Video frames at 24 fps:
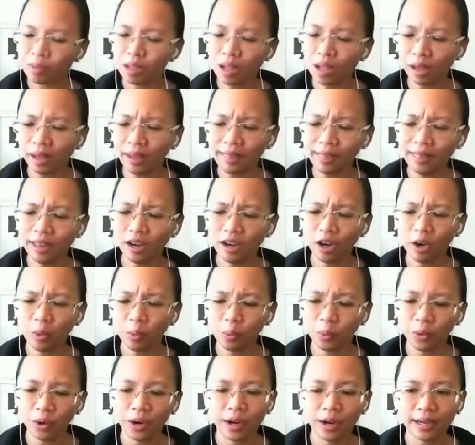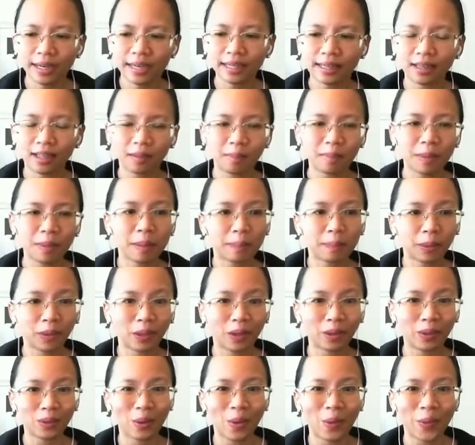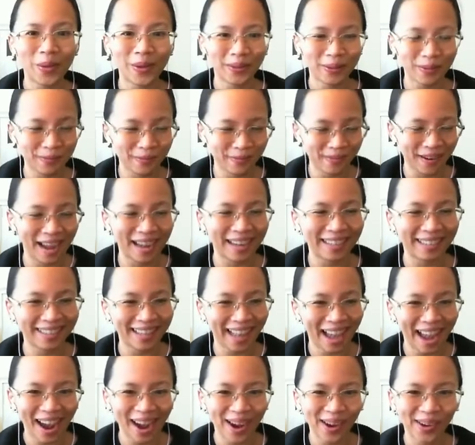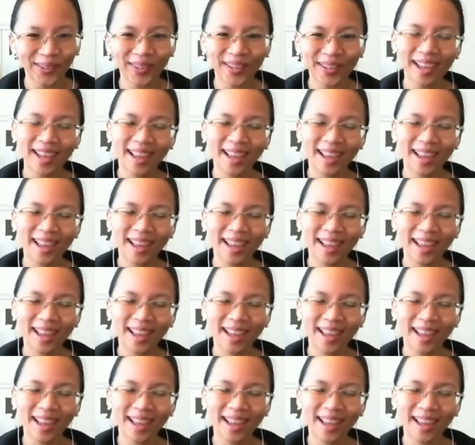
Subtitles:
And they are worried that people are going to find out